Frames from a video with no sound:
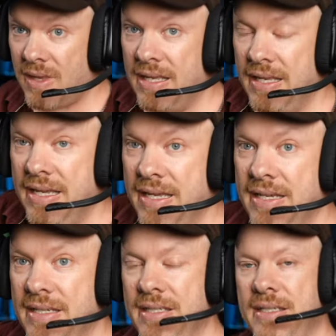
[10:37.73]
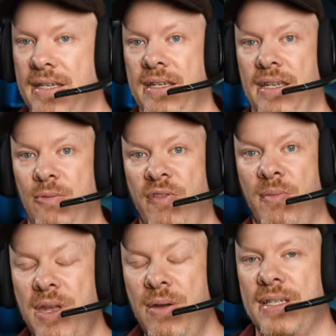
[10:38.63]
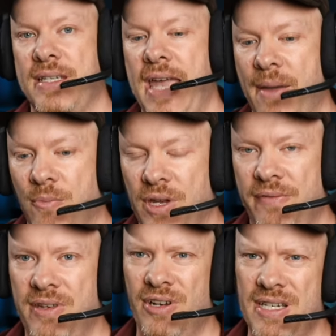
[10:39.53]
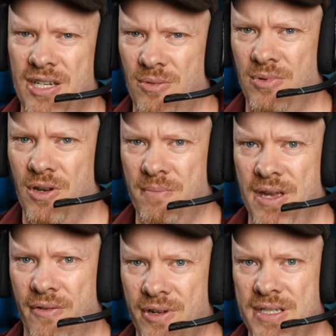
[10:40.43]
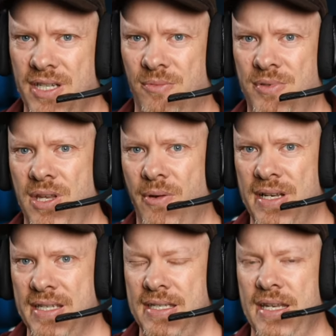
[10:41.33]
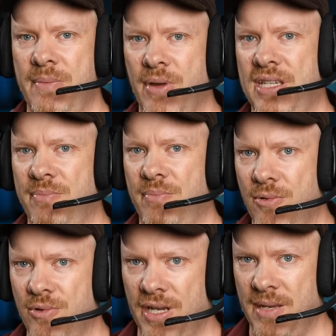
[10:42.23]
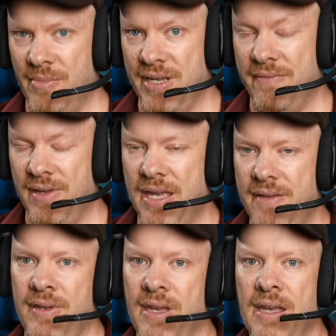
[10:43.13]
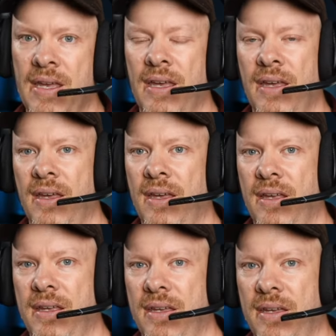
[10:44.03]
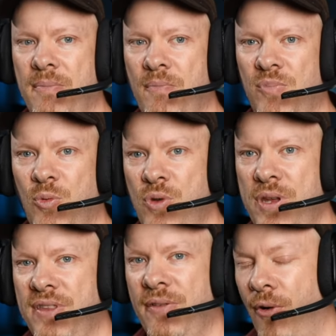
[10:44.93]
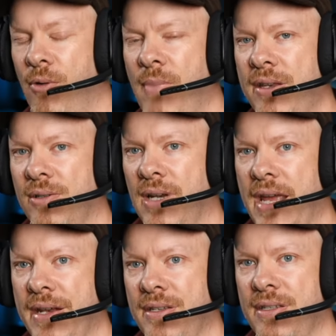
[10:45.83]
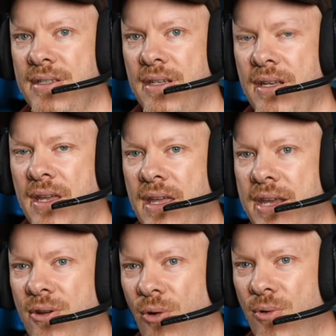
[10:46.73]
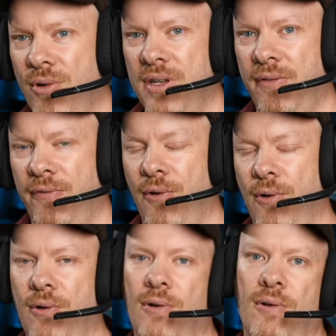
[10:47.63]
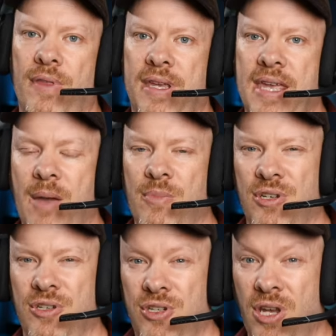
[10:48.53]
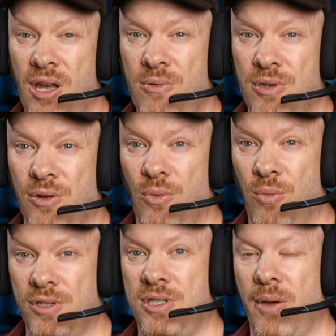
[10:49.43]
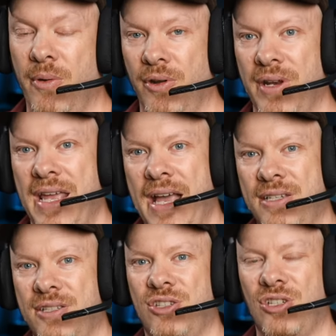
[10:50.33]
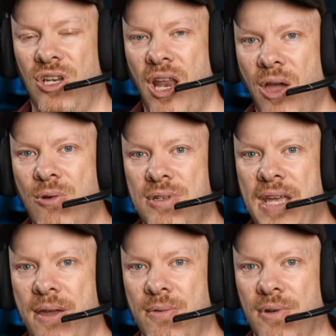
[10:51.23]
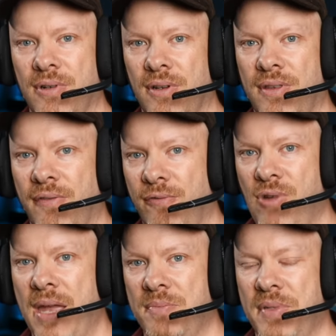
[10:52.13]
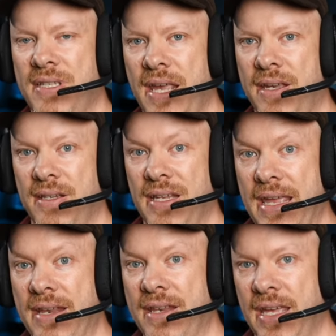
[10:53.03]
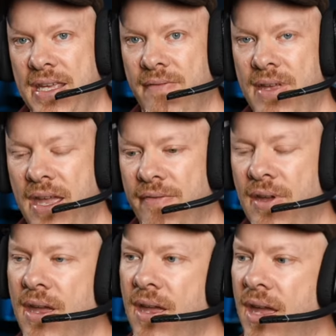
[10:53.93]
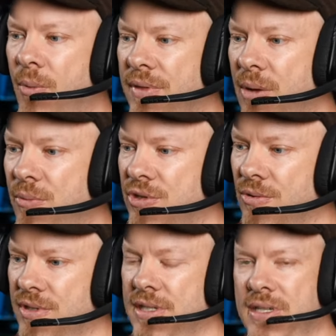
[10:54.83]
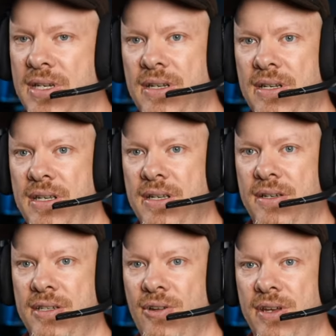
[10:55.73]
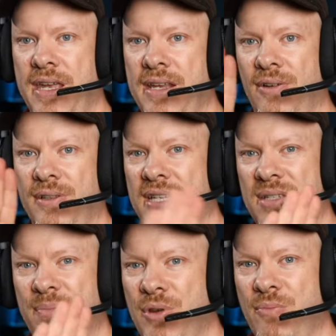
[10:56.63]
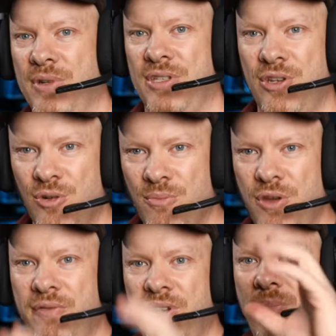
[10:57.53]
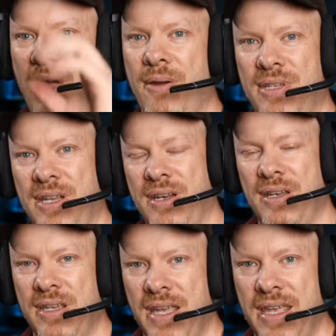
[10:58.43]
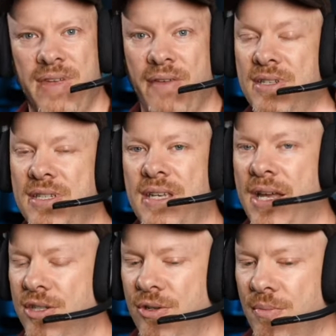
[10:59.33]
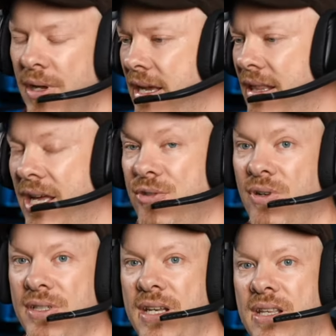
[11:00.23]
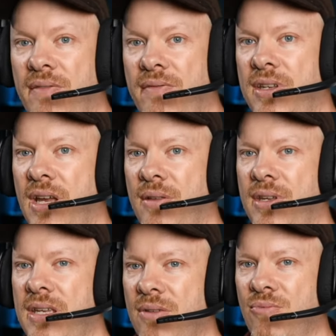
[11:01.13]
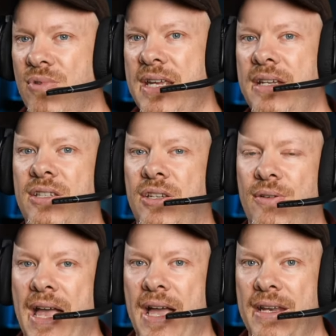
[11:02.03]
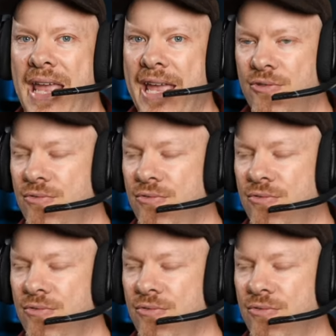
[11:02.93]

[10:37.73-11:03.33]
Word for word: is uh, with a mirrorless camera, if you've got it set up like me, I've got it set up so I can see my exposure in my EVF. Um, with the full manual lens, in order for the camera to show you what's going on, it has to slow down the frames per second in your EVF. And what that results is in you start getting like this movement. So you're moving about and your EVF isn't catching up. That's why I said in the video that you need to add extra